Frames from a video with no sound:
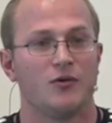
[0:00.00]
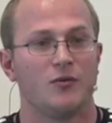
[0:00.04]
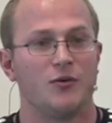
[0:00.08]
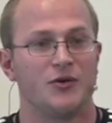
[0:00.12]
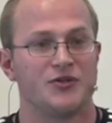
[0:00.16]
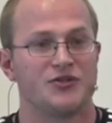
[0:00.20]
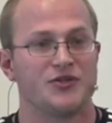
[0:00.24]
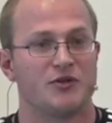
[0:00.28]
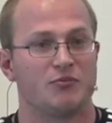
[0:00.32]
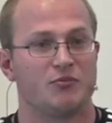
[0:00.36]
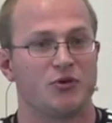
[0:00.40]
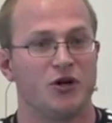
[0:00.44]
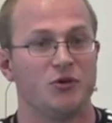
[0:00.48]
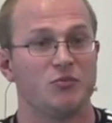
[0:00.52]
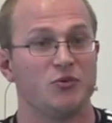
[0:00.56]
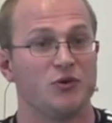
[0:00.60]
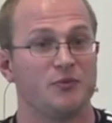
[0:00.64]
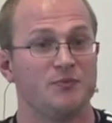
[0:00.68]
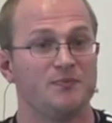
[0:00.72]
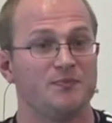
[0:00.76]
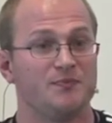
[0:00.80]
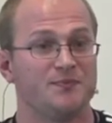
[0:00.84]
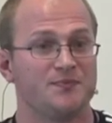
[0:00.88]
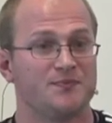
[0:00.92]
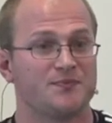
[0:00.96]
What's the
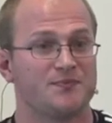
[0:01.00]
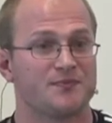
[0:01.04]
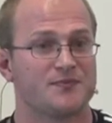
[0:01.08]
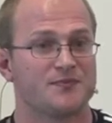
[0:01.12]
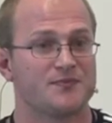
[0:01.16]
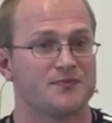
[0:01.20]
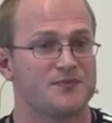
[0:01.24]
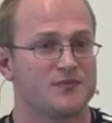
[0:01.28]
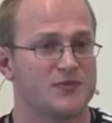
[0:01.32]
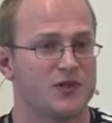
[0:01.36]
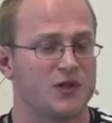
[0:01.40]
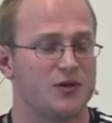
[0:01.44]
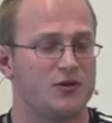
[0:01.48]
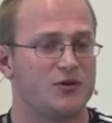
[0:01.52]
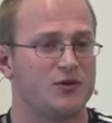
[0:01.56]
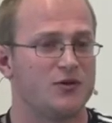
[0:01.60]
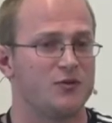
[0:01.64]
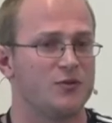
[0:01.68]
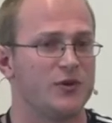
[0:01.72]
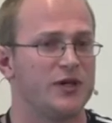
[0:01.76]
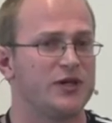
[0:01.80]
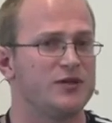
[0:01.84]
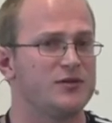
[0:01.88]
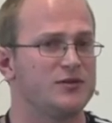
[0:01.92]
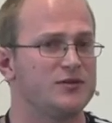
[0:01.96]
problem?
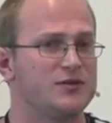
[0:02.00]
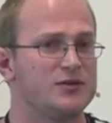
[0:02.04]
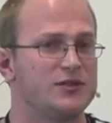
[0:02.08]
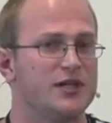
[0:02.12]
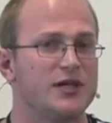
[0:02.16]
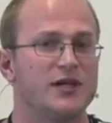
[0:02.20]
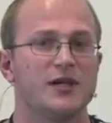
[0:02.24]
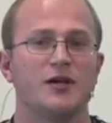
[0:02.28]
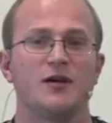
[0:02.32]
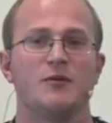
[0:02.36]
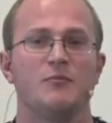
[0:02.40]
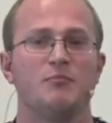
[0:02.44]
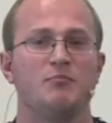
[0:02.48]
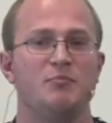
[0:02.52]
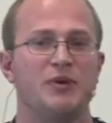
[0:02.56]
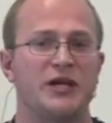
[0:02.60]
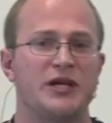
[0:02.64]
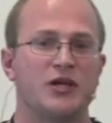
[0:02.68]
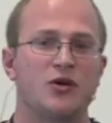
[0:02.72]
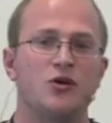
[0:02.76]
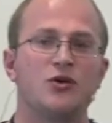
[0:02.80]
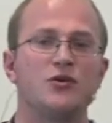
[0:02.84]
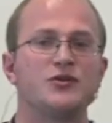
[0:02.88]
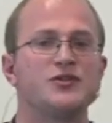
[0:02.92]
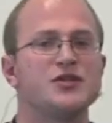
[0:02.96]
Well,
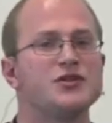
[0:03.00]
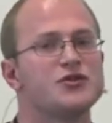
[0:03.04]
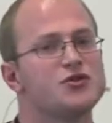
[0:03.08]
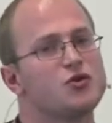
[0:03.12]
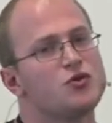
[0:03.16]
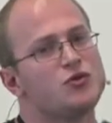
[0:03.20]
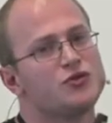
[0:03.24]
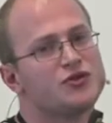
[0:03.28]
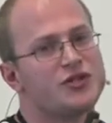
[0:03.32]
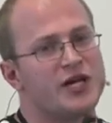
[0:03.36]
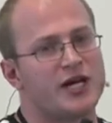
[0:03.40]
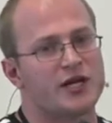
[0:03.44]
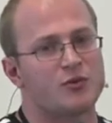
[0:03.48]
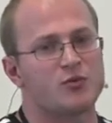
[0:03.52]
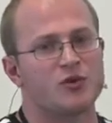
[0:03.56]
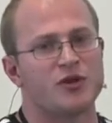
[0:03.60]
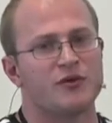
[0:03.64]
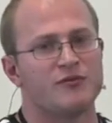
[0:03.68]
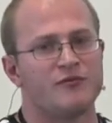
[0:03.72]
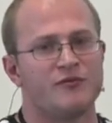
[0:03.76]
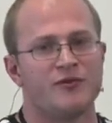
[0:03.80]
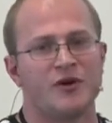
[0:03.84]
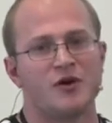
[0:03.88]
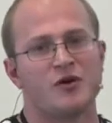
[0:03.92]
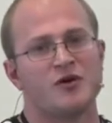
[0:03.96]
because it's all done with
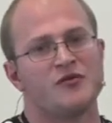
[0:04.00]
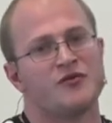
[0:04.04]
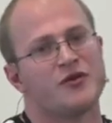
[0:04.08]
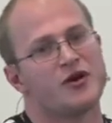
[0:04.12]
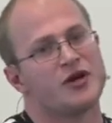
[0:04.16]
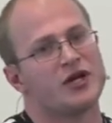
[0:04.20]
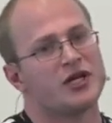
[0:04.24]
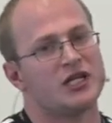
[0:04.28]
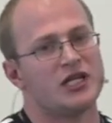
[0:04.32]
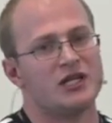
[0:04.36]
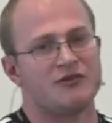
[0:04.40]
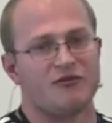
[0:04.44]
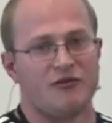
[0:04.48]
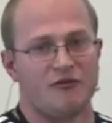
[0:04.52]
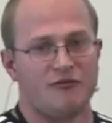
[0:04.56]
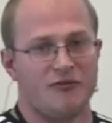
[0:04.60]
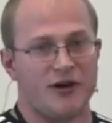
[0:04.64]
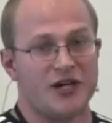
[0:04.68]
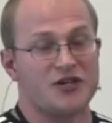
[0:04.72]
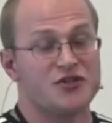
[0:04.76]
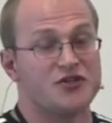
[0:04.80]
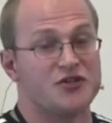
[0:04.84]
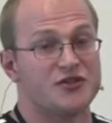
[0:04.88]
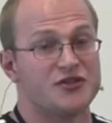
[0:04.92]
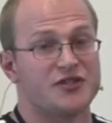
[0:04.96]
a very, very clever
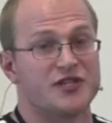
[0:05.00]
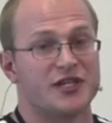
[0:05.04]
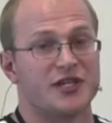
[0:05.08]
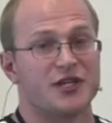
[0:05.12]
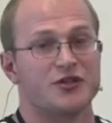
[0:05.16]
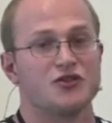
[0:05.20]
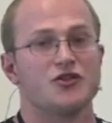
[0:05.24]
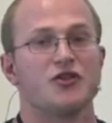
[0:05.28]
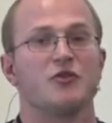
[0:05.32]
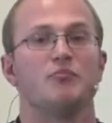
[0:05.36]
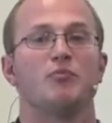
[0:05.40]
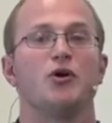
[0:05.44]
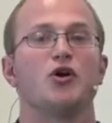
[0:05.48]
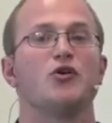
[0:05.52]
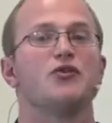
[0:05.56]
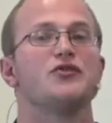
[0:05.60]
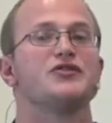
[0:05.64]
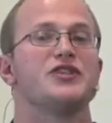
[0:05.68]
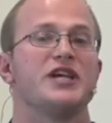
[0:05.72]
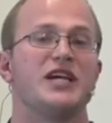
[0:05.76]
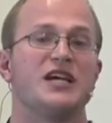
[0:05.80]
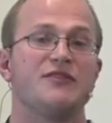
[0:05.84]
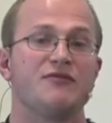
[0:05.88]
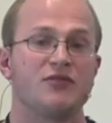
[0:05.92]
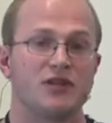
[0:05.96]
function signature that borrows
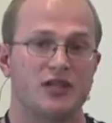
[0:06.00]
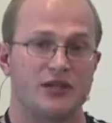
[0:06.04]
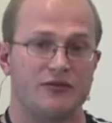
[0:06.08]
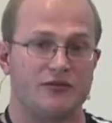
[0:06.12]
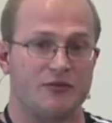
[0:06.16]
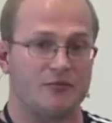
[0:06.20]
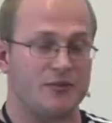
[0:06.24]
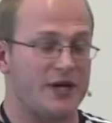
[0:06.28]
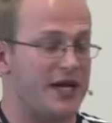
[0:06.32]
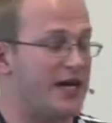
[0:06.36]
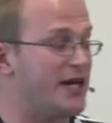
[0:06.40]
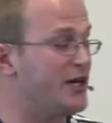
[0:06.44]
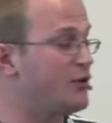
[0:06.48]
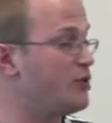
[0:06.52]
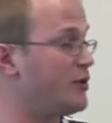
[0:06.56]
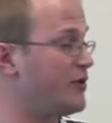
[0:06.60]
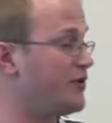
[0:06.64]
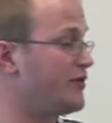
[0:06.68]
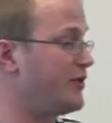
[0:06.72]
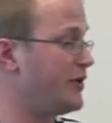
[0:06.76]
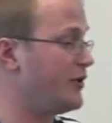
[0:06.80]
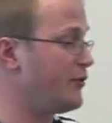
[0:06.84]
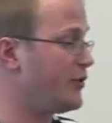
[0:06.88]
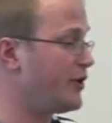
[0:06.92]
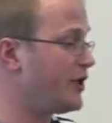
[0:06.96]
heavily from category
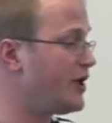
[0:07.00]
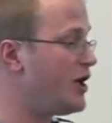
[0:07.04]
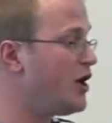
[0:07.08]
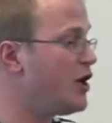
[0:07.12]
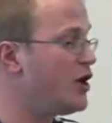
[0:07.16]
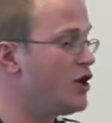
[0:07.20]
theory,